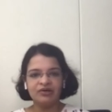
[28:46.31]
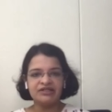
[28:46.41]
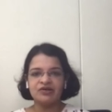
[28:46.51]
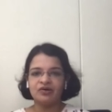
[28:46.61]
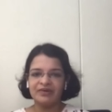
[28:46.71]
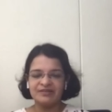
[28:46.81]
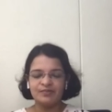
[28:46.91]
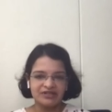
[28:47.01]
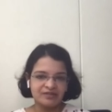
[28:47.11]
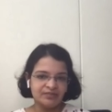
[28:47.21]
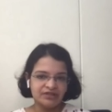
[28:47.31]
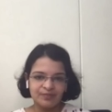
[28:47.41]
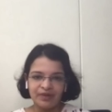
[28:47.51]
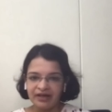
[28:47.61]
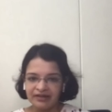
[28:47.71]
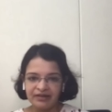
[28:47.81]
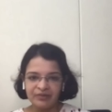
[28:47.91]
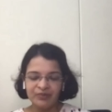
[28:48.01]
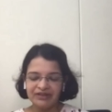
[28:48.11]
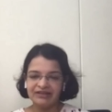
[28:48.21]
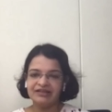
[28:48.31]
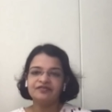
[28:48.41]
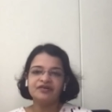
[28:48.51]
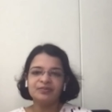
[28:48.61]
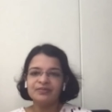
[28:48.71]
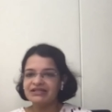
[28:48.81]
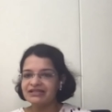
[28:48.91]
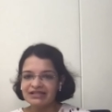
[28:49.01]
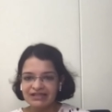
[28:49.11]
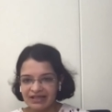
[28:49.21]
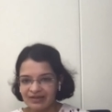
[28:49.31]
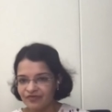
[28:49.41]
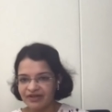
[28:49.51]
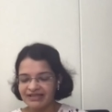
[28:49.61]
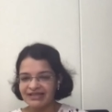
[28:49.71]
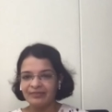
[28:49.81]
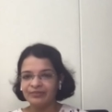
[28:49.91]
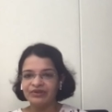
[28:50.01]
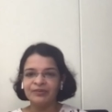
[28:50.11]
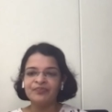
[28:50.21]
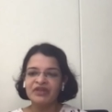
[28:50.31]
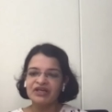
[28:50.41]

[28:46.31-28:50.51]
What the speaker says: it's always possible to partner with a different business team, for example.